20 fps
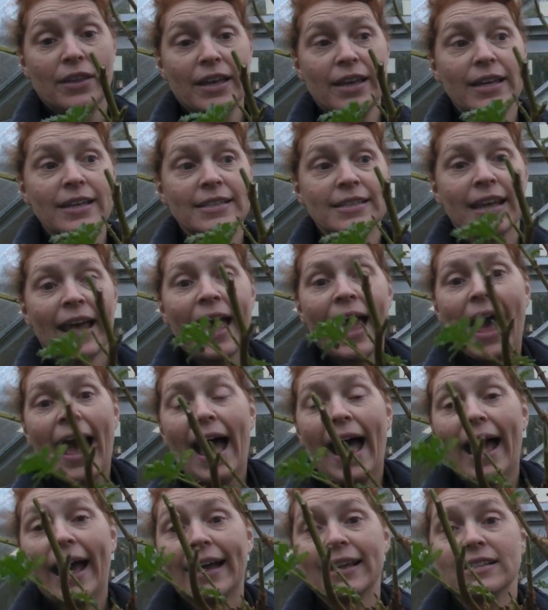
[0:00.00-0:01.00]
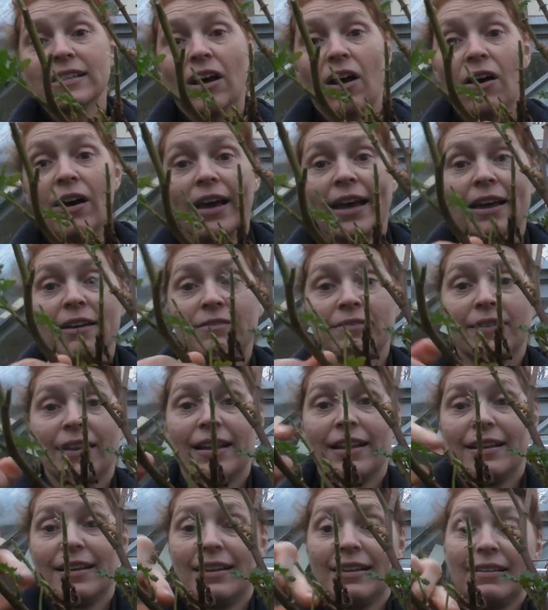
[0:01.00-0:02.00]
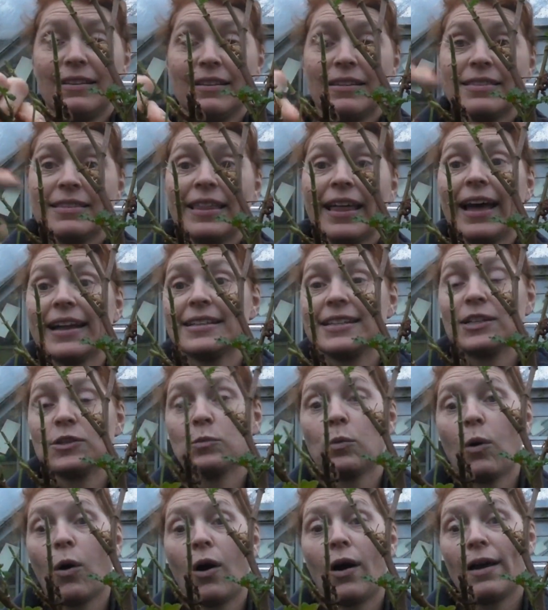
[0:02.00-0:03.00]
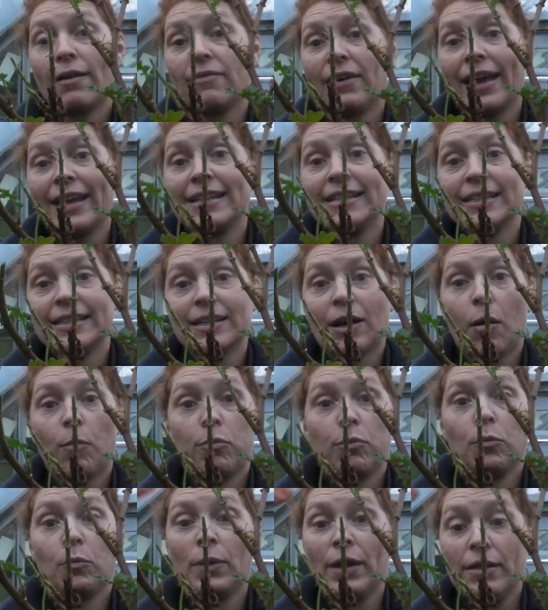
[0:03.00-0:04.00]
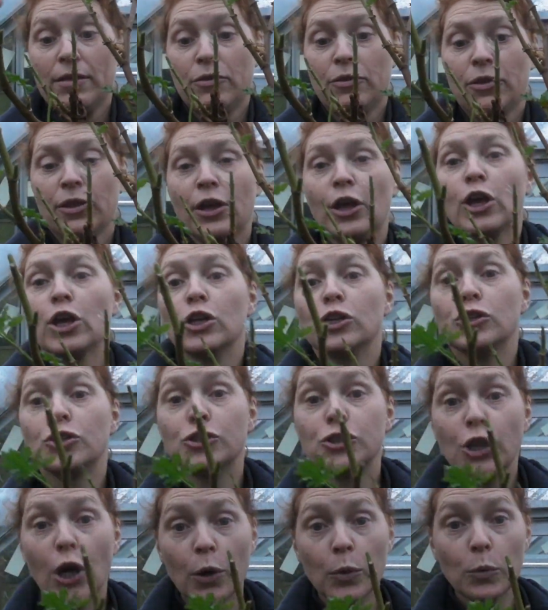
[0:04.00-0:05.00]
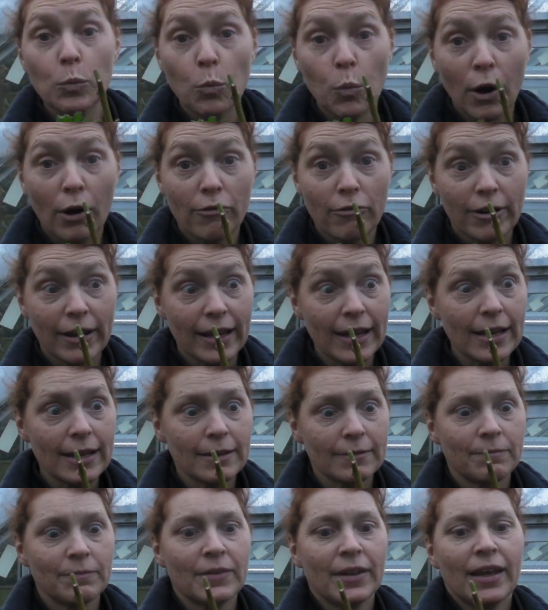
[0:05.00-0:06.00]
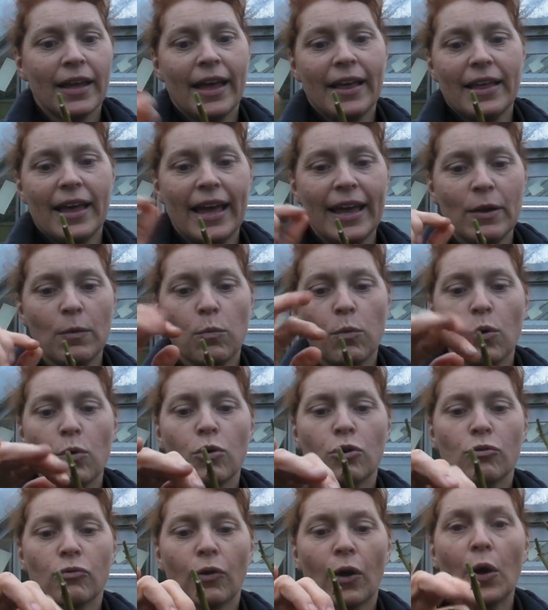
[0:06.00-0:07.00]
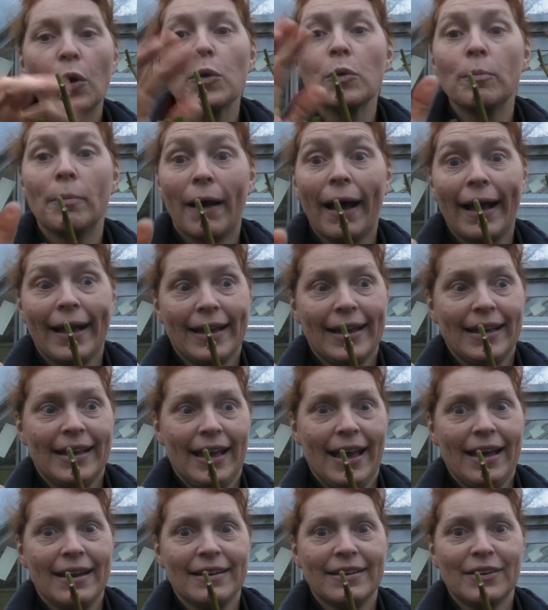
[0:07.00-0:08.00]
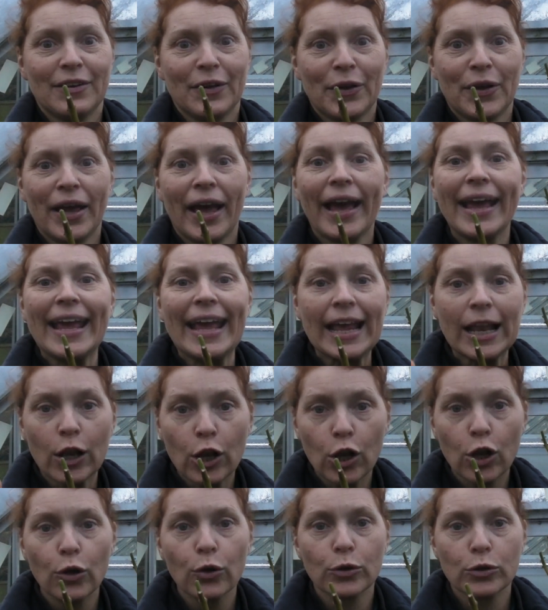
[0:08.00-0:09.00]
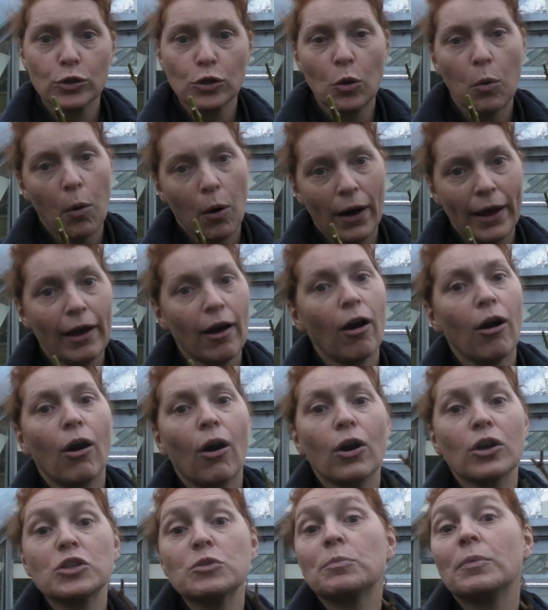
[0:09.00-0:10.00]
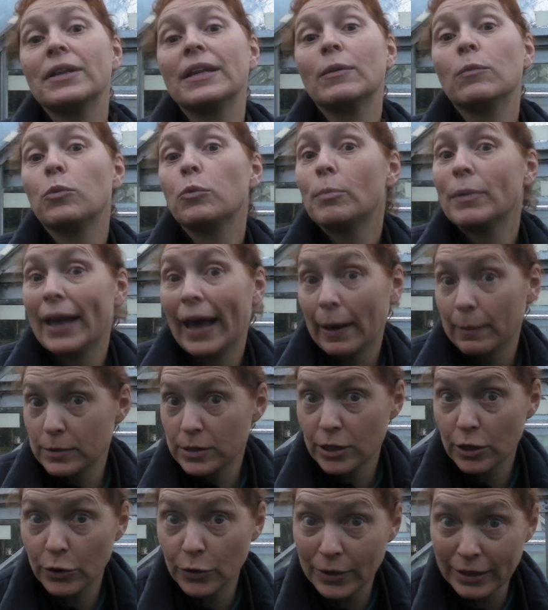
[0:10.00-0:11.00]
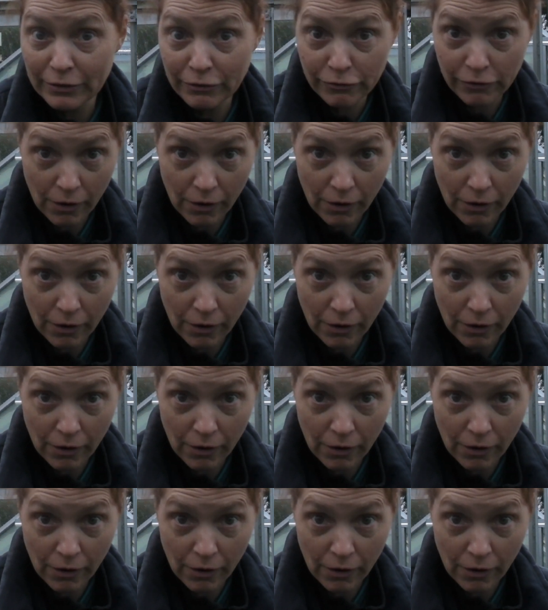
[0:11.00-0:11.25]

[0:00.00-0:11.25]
of these, and that is what I've ended up with. Don't worry, it will grow back again, okay? It looks quite harsh, but it will be absolutely